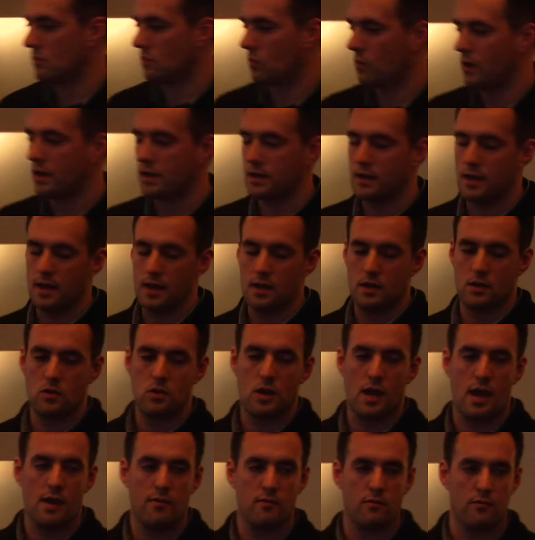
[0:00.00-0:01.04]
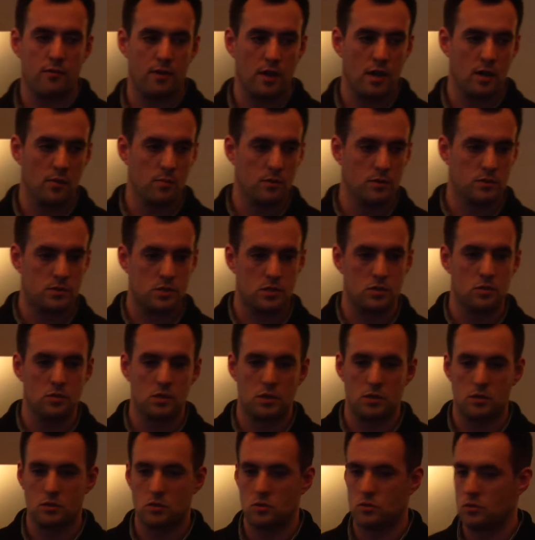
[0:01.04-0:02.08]
what data do you have available to
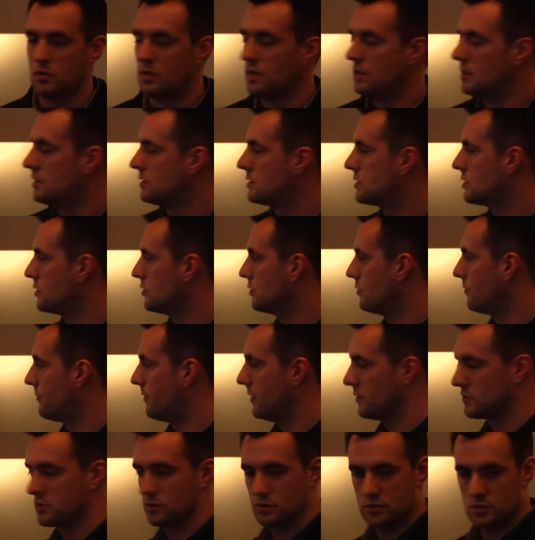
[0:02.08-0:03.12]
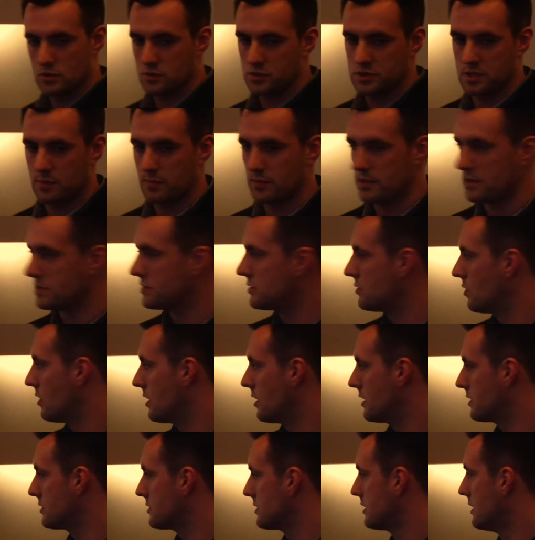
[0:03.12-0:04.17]
you to filter through some of this
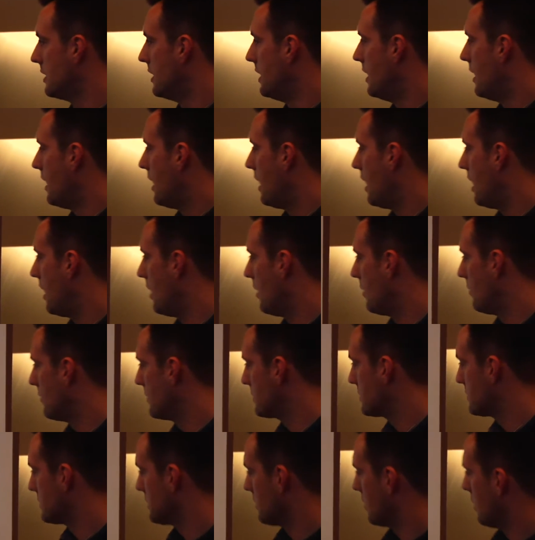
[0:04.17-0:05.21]
noise? This is a